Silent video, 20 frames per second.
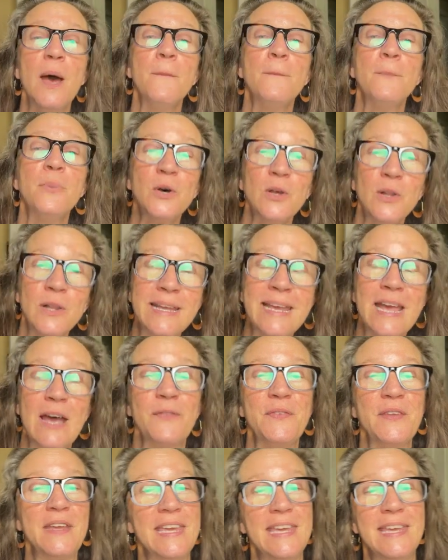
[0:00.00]
pulling
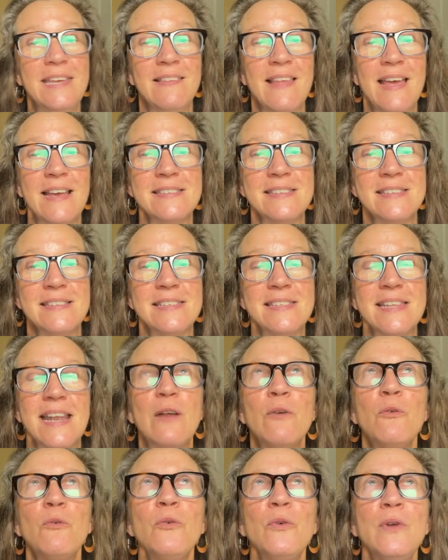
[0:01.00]
out the key lessons that I
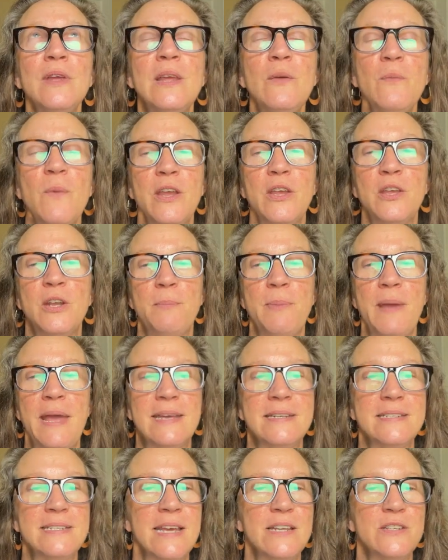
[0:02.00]
really want you to pay
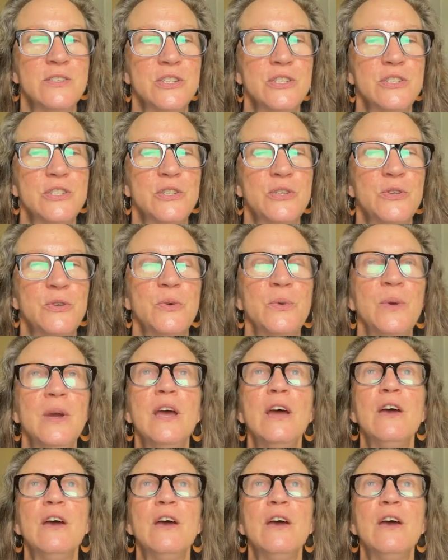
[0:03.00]
attention to